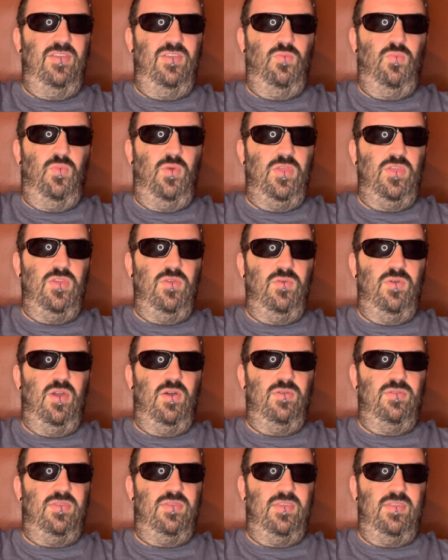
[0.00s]
when you
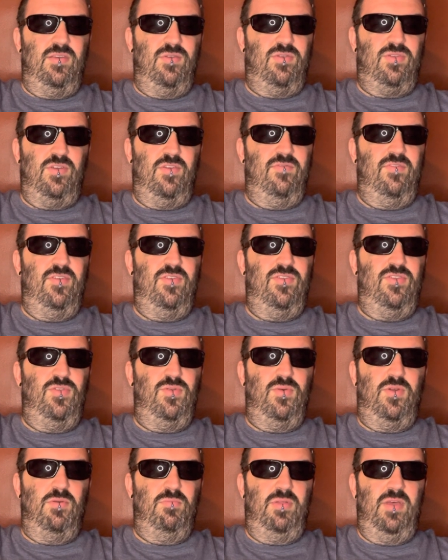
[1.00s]
go to their service, you
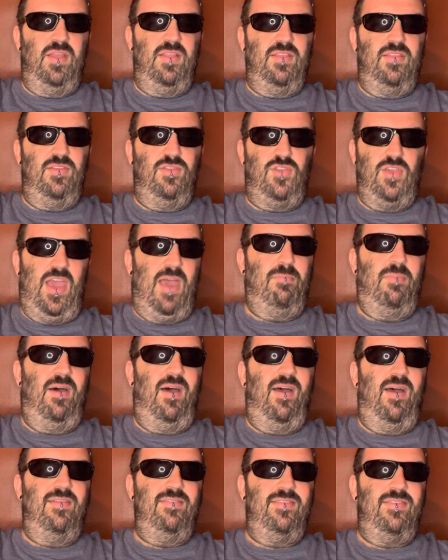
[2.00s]
complain to
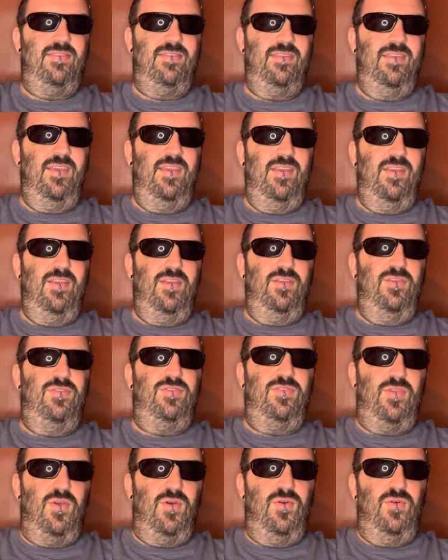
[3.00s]
chatbots.
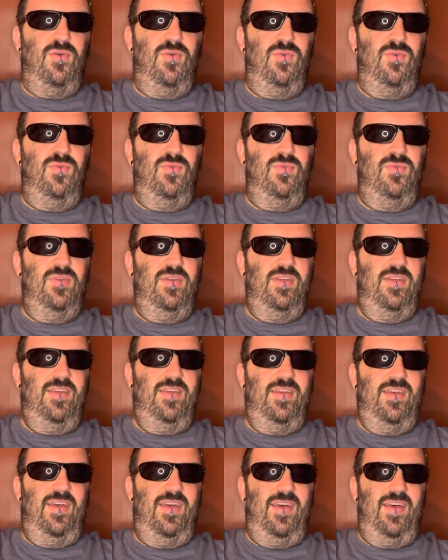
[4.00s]
So
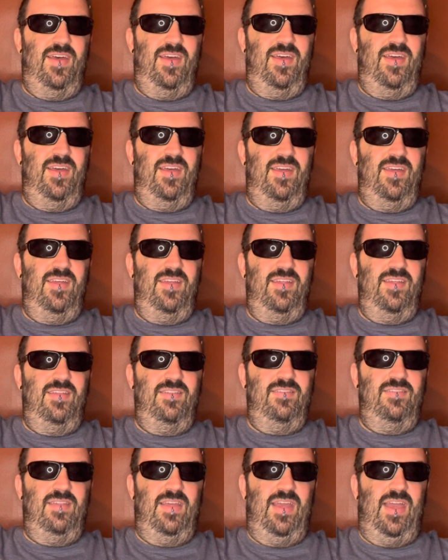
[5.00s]

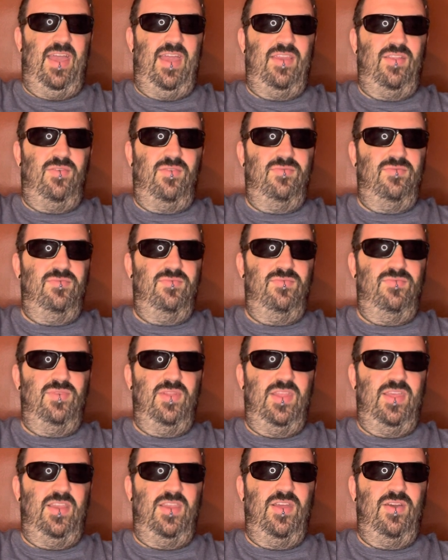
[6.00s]
I don't
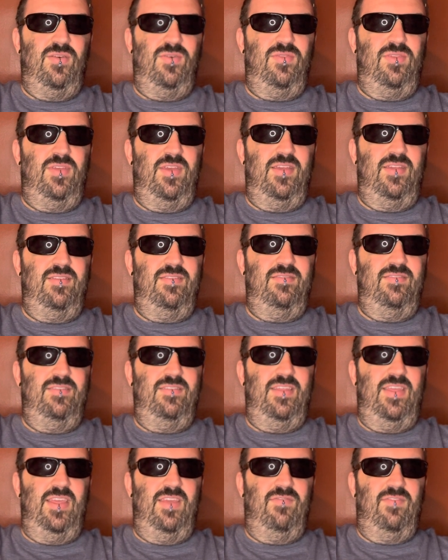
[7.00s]
really know that
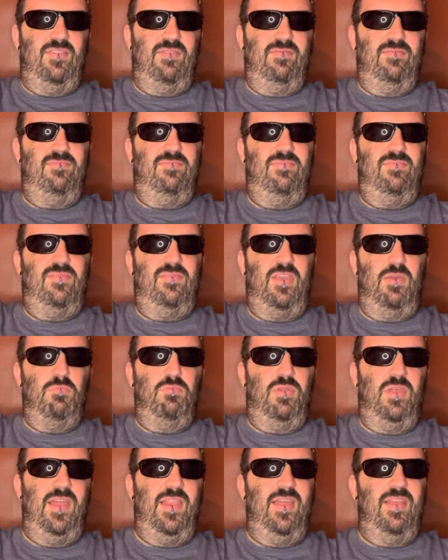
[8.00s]
even
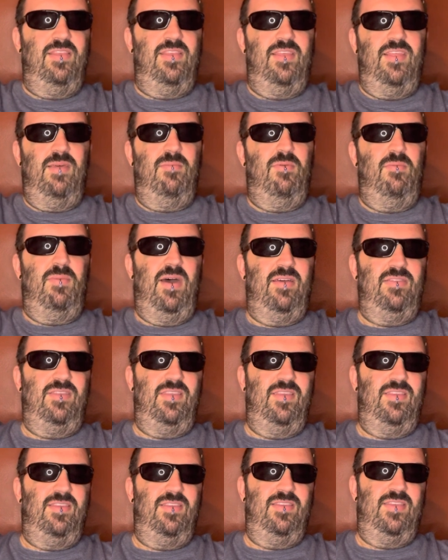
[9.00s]
complaining to them about
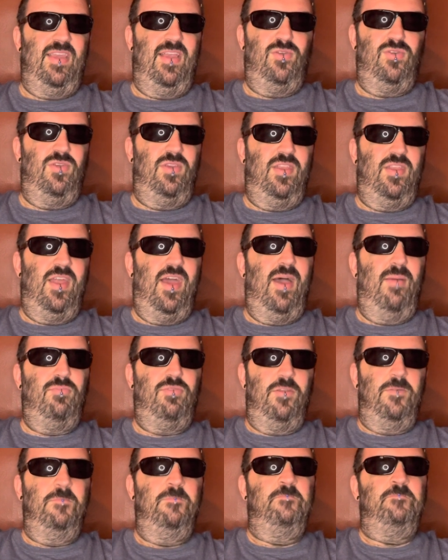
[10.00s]
this is actually an
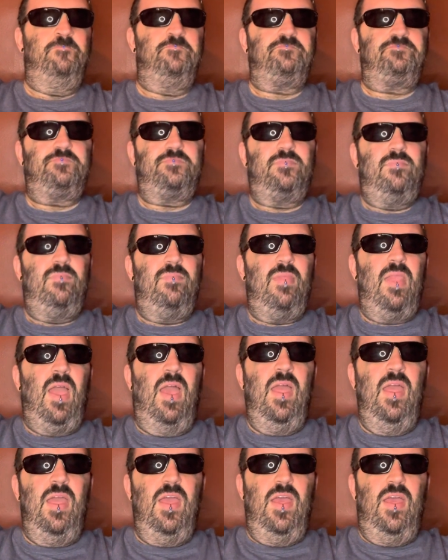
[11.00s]
option.
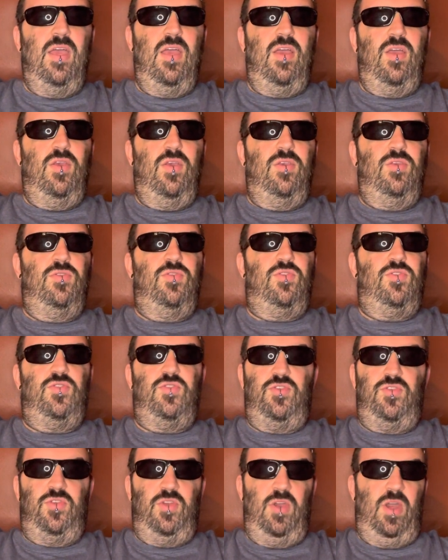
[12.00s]

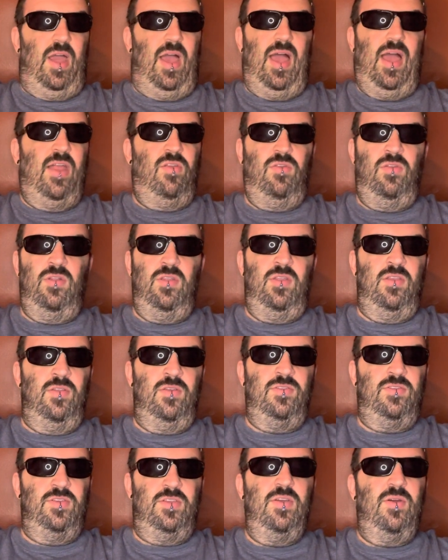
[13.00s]
So, I don't know
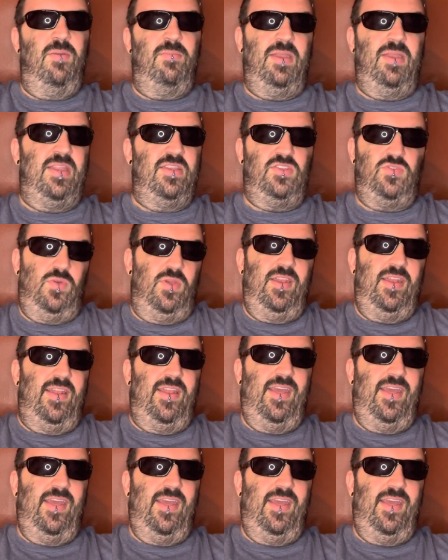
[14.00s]
what to do. I mean, I tweeted